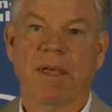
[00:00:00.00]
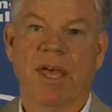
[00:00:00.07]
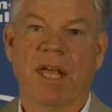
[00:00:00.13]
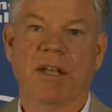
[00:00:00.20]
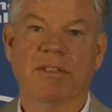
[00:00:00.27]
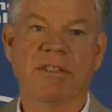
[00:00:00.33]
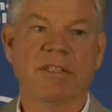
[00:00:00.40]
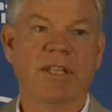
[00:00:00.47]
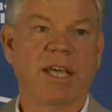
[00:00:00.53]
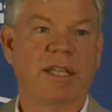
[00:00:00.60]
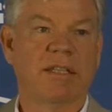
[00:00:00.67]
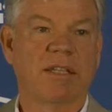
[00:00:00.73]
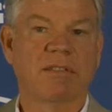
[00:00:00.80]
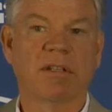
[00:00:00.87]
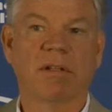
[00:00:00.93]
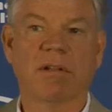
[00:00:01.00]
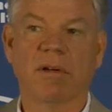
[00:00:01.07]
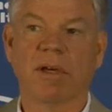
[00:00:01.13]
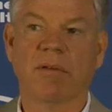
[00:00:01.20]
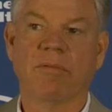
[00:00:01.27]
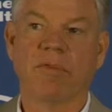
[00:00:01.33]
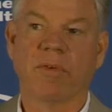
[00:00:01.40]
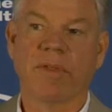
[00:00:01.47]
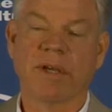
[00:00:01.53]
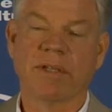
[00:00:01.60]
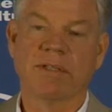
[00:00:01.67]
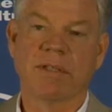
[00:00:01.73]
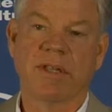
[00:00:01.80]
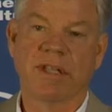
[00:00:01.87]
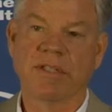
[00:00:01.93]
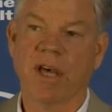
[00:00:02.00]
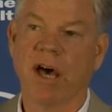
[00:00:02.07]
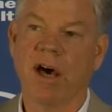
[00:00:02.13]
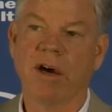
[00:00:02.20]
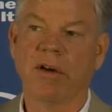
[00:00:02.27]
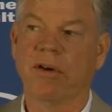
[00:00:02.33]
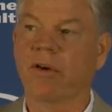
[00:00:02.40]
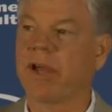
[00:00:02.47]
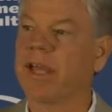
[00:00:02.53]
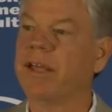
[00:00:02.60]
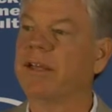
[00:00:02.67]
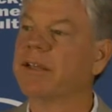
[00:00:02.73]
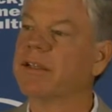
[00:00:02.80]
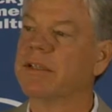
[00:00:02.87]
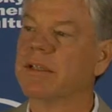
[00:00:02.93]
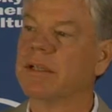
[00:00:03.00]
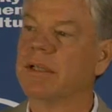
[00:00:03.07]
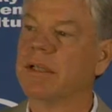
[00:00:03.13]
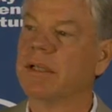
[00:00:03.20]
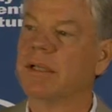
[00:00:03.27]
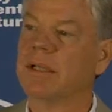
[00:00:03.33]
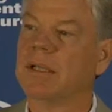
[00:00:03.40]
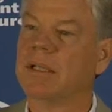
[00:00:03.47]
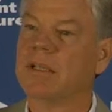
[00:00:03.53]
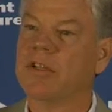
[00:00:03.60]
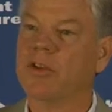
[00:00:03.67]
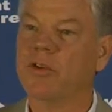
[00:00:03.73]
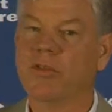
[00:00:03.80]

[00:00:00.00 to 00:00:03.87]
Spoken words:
and a state that's looking for this, that's hungry to